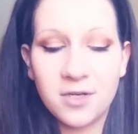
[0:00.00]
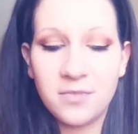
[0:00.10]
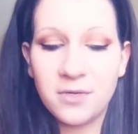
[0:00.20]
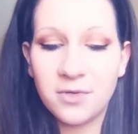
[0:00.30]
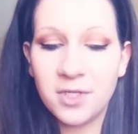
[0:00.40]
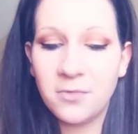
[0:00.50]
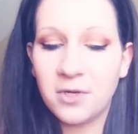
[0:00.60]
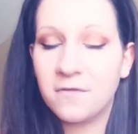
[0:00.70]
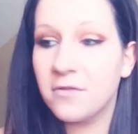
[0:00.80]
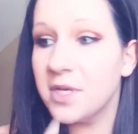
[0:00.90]
so this is going to be
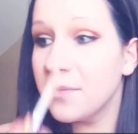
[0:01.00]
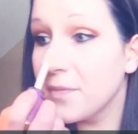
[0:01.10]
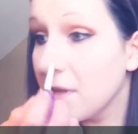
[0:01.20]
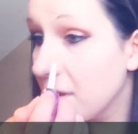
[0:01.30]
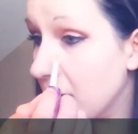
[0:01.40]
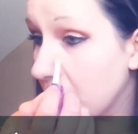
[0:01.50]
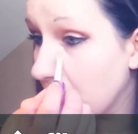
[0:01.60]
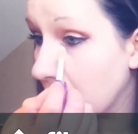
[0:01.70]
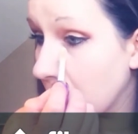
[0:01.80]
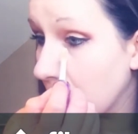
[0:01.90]
really weird for me.
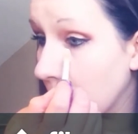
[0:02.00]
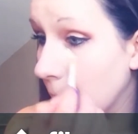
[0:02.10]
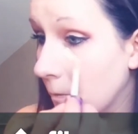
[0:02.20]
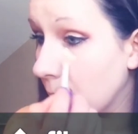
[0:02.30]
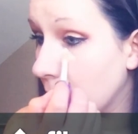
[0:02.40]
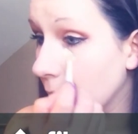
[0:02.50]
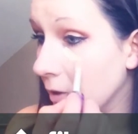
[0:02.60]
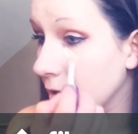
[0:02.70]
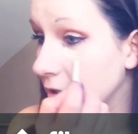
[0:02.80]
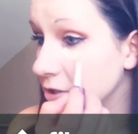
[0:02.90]

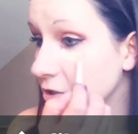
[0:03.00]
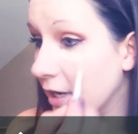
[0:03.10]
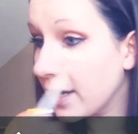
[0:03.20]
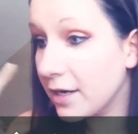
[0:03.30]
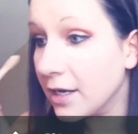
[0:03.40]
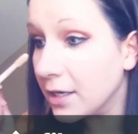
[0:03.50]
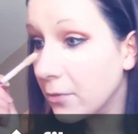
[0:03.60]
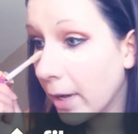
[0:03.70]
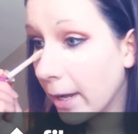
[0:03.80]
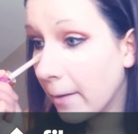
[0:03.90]
But we're going to try it
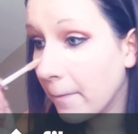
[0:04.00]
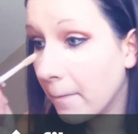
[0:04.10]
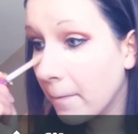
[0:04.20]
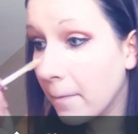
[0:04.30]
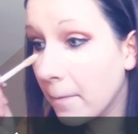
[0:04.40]
anyway.